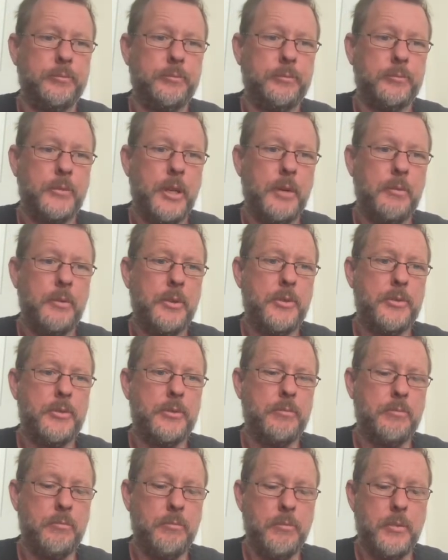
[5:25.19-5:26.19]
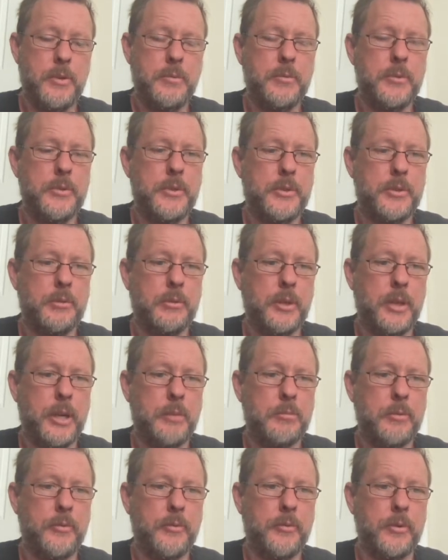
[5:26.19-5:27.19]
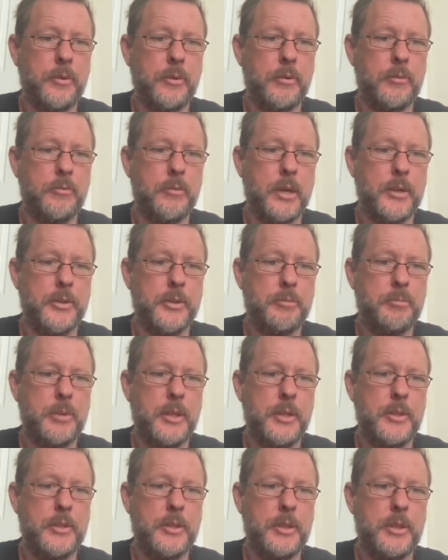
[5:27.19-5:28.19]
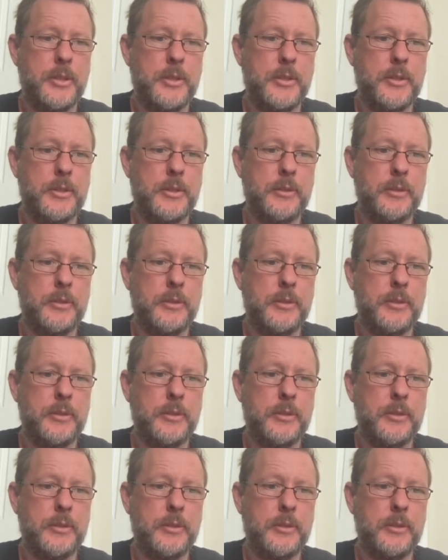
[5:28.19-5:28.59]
that we were just looking at before of one species